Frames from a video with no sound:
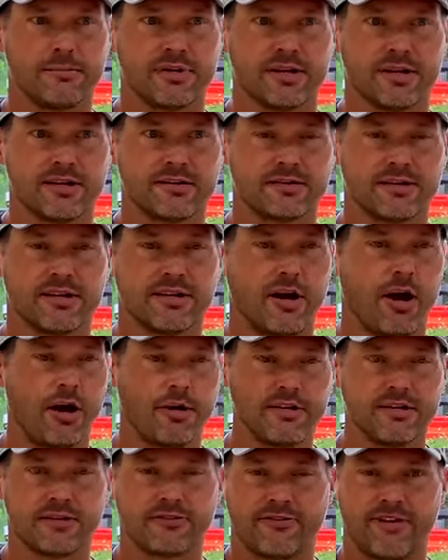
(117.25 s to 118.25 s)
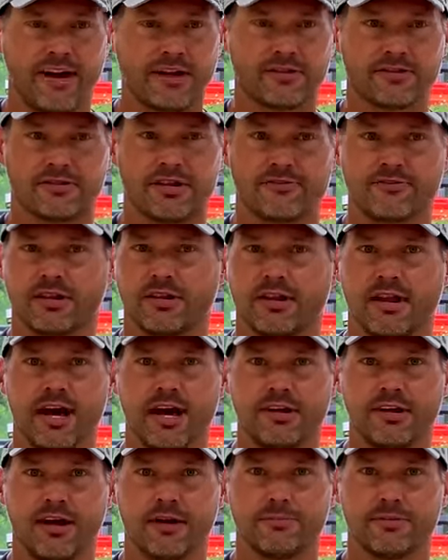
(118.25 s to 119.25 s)
Because all these factors have to
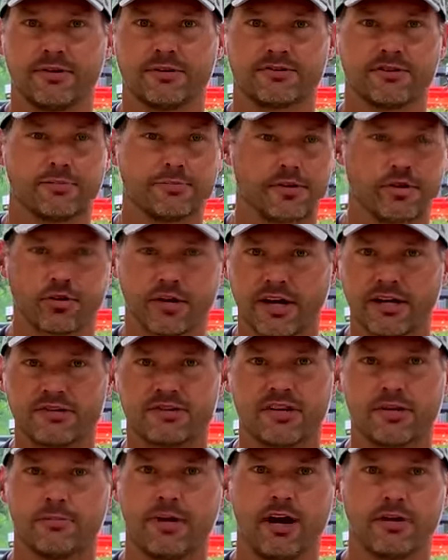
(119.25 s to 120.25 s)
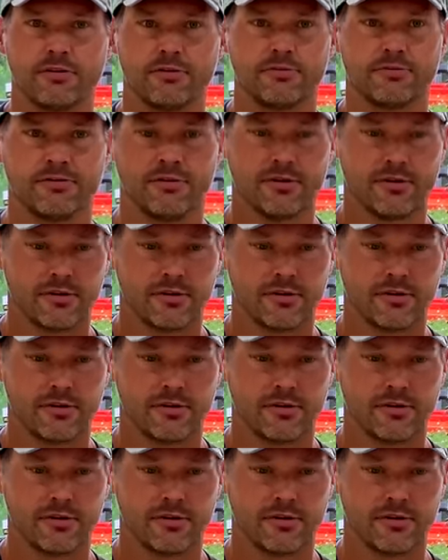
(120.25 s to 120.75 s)
line up in some crazy amount of